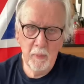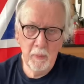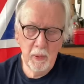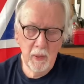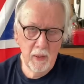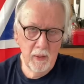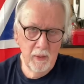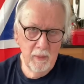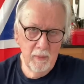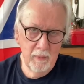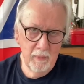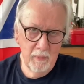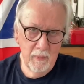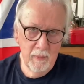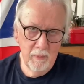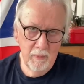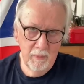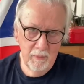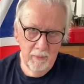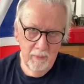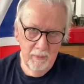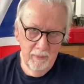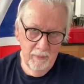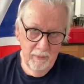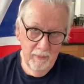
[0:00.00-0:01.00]
but
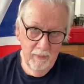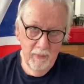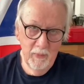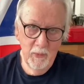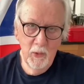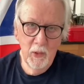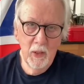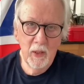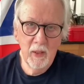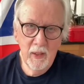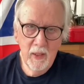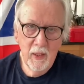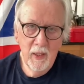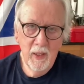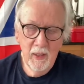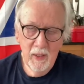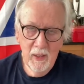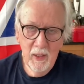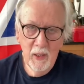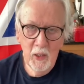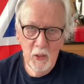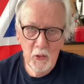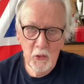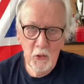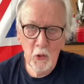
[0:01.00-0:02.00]

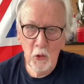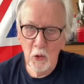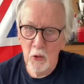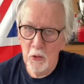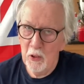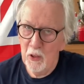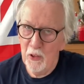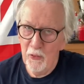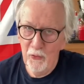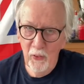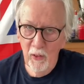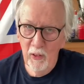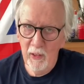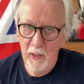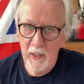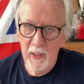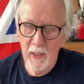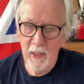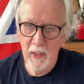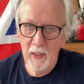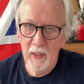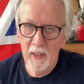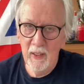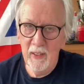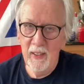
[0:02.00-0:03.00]
her daughter's very
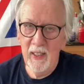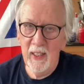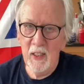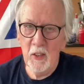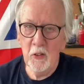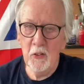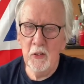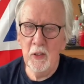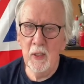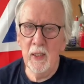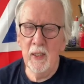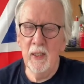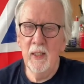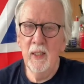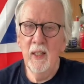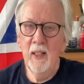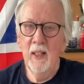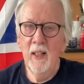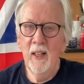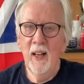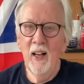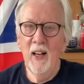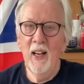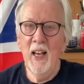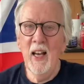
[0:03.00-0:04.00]
young. And next thing,
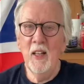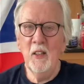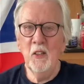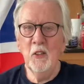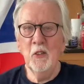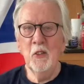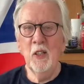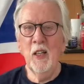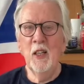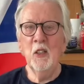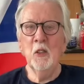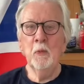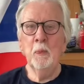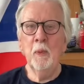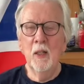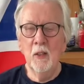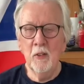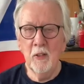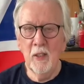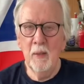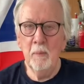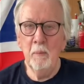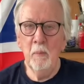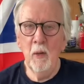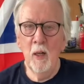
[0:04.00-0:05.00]
I had a text back
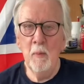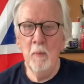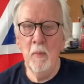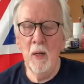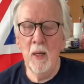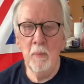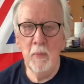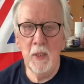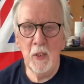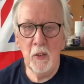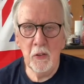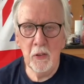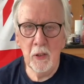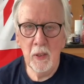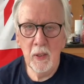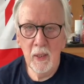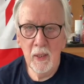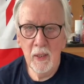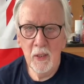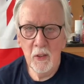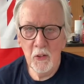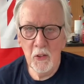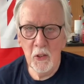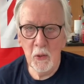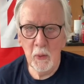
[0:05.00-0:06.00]
saying, "My mum is
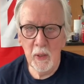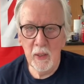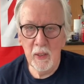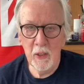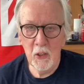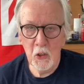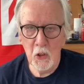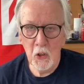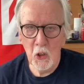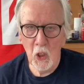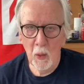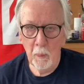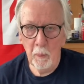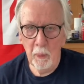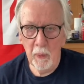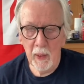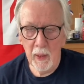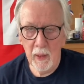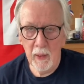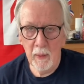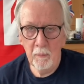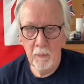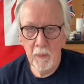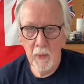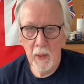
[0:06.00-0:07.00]
doing the
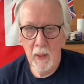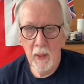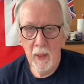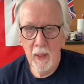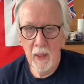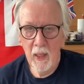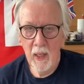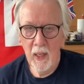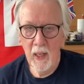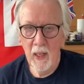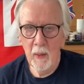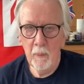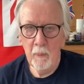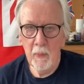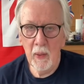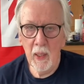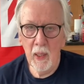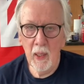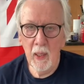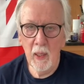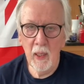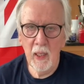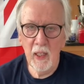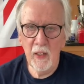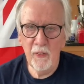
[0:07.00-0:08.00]
shopping.
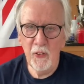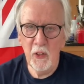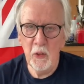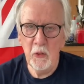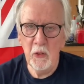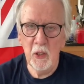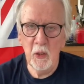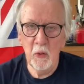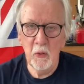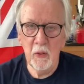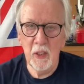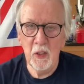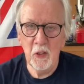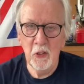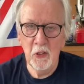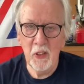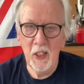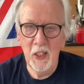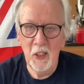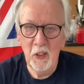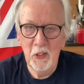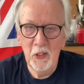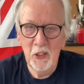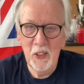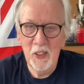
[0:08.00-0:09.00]
If you do this,
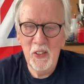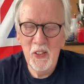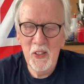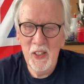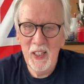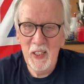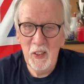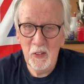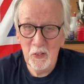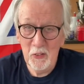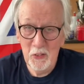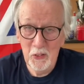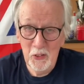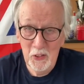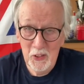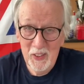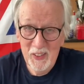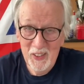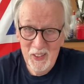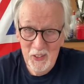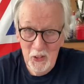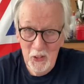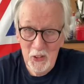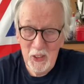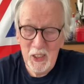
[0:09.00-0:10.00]
this and this."
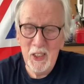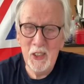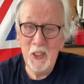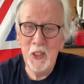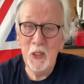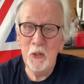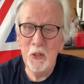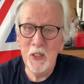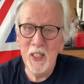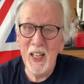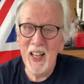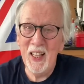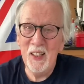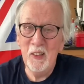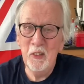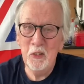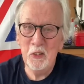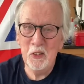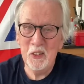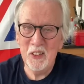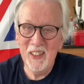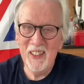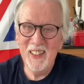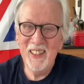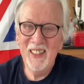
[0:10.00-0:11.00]
She knew the
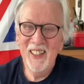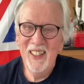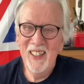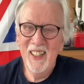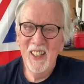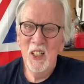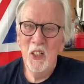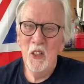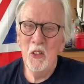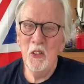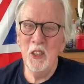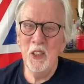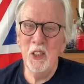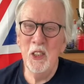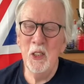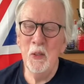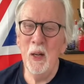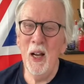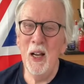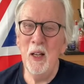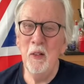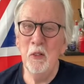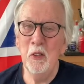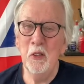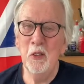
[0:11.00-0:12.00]
answer. She knew
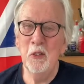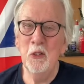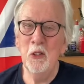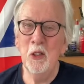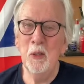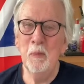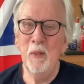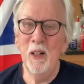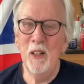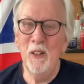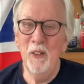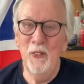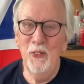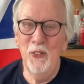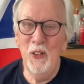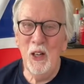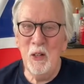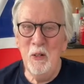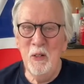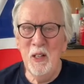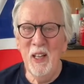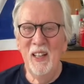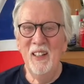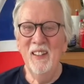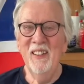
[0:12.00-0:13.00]
how to sort my
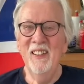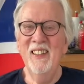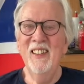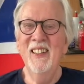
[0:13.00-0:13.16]
phone out.